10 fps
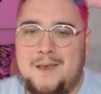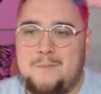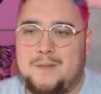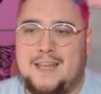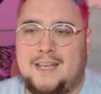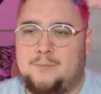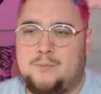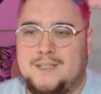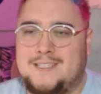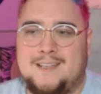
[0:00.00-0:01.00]
but like
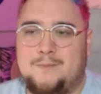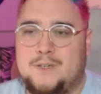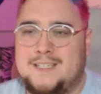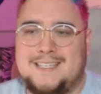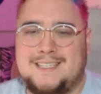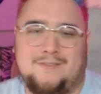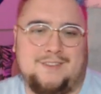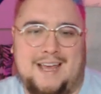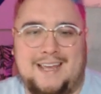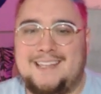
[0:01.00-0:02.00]
priestess of
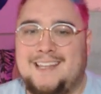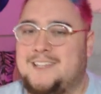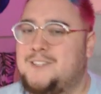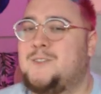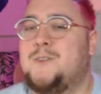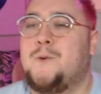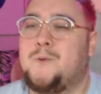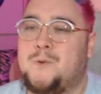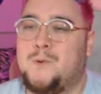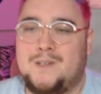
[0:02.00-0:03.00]
light, like so
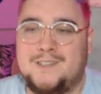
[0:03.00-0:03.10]
cool.